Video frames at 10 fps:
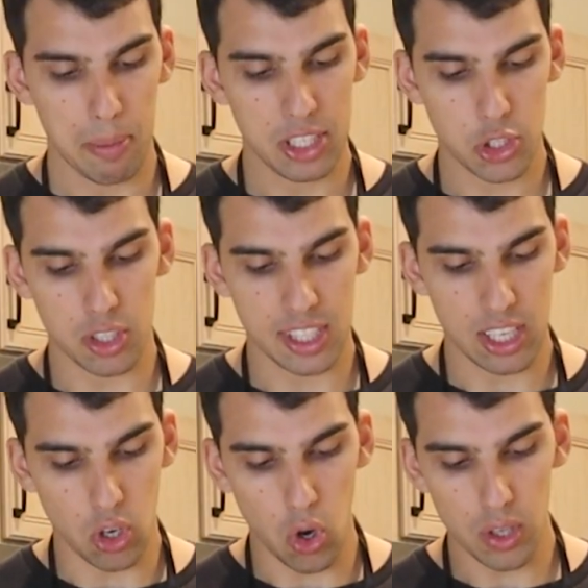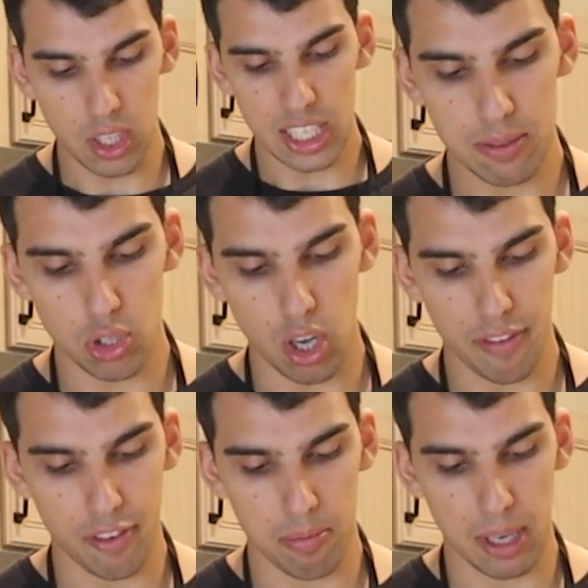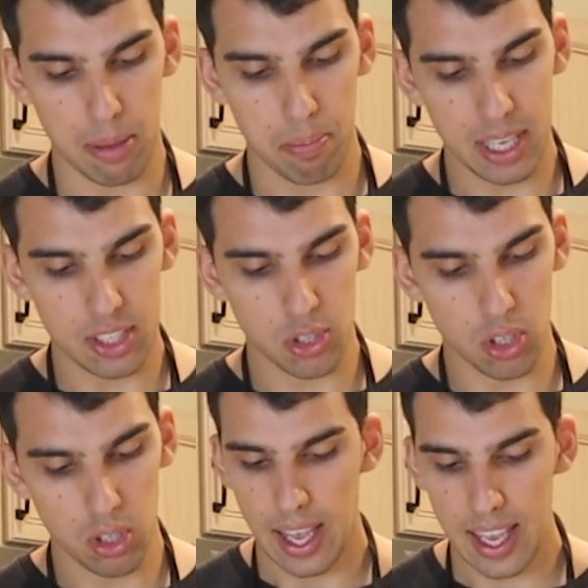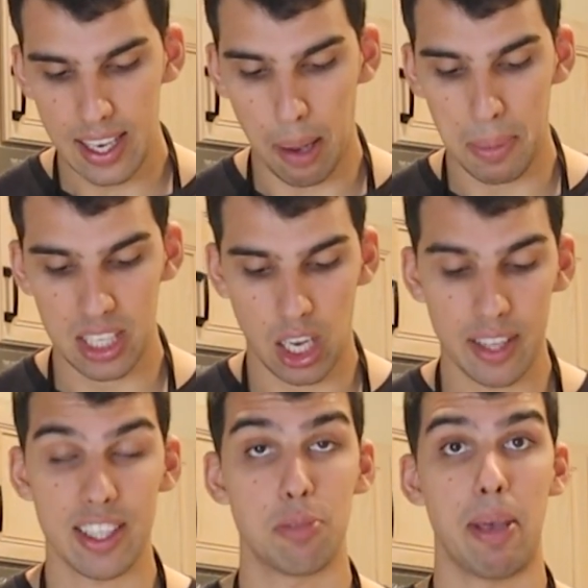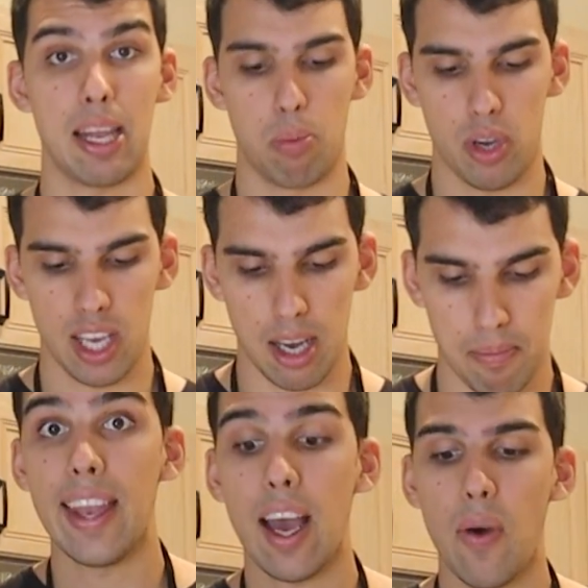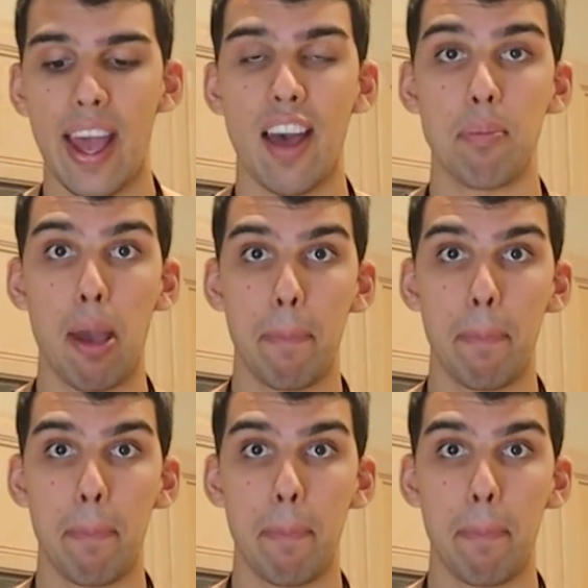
make sure to take all the leaves off of my basil, and I'm gonna cut this bad boy up. Now I have my